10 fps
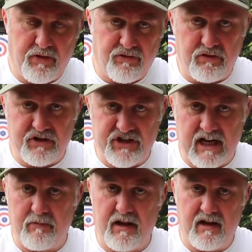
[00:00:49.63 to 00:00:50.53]
through the
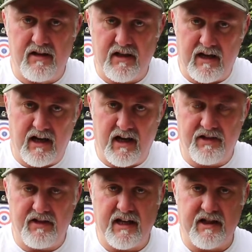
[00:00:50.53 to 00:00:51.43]
chamber
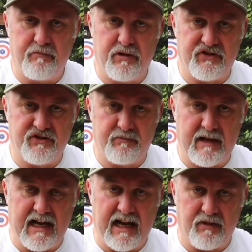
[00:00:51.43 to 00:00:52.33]
and then pushes the
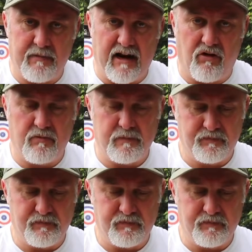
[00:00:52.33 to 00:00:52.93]
pellet out the barrel.